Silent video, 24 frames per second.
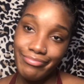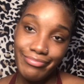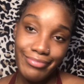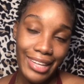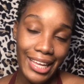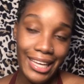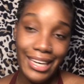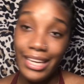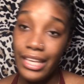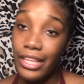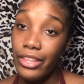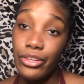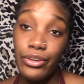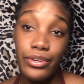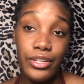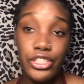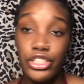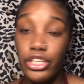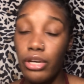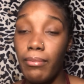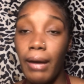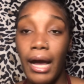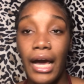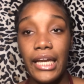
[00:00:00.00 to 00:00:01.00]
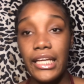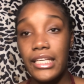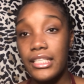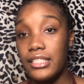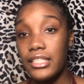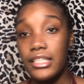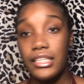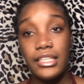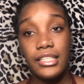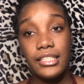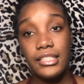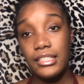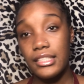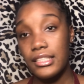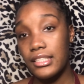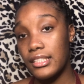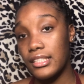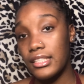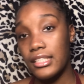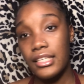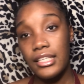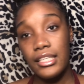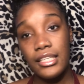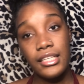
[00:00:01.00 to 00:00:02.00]
Neither is your body, sis.
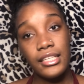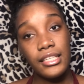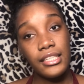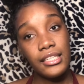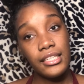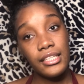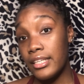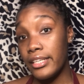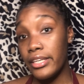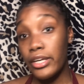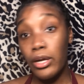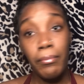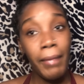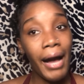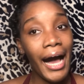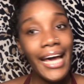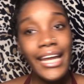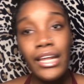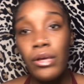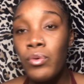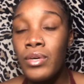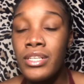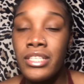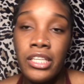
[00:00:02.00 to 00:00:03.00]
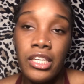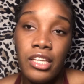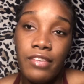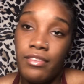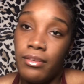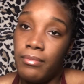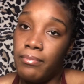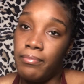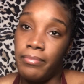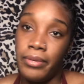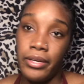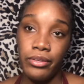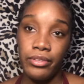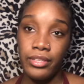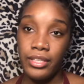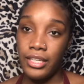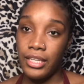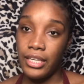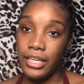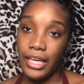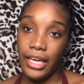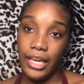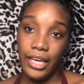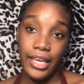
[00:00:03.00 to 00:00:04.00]
Your body wasn't even built in a
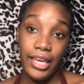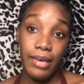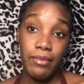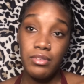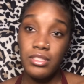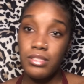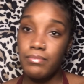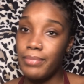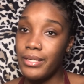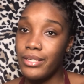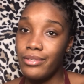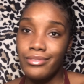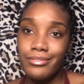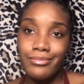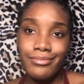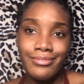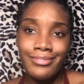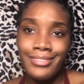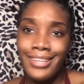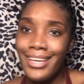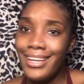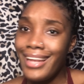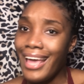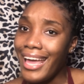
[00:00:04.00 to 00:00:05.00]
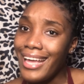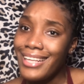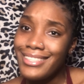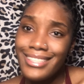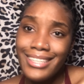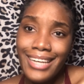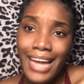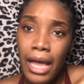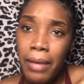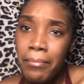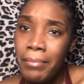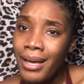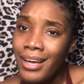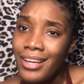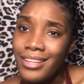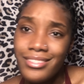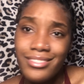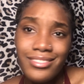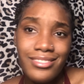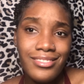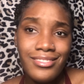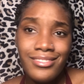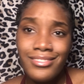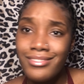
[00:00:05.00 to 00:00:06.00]
day. It was built in 8 to 9
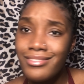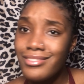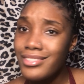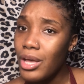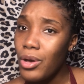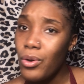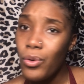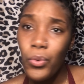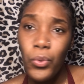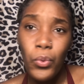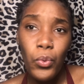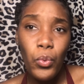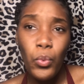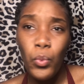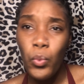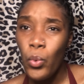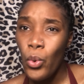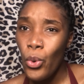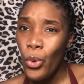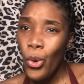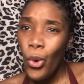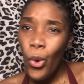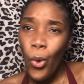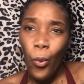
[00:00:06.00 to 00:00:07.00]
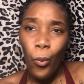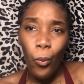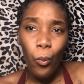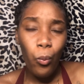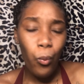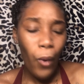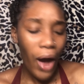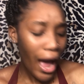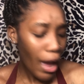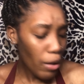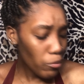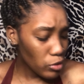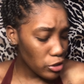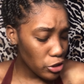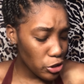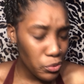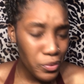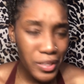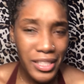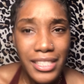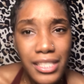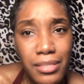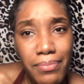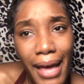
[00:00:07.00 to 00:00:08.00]
months. So why would you
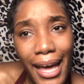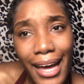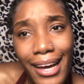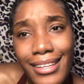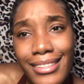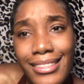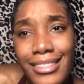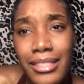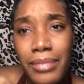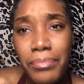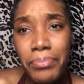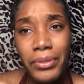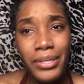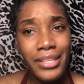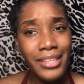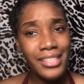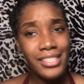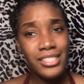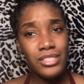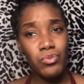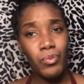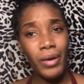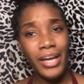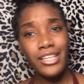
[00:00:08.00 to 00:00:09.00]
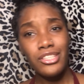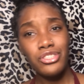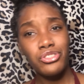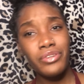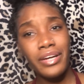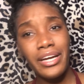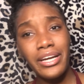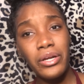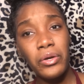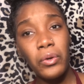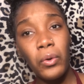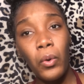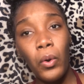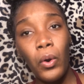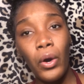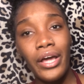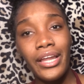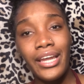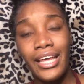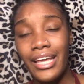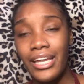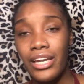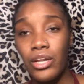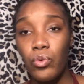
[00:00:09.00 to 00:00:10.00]
expect to put this waist trainer on
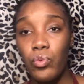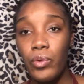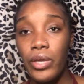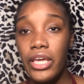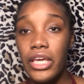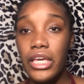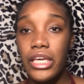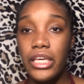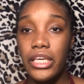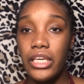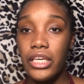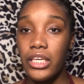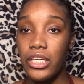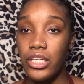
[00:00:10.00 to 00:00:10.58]
in a week?